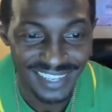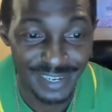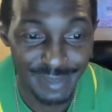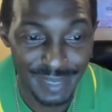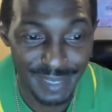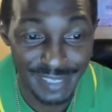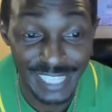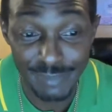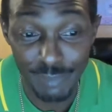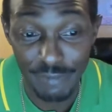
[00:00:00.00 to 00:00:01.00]
and
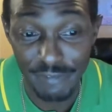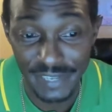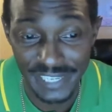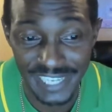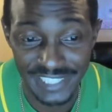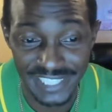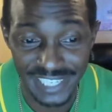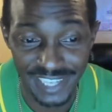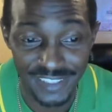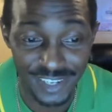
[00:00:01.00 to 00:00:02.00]
that's always had a great
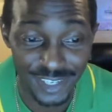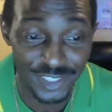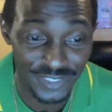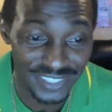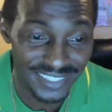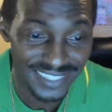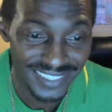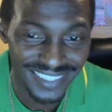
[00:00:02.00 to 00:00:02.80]
time in other countries.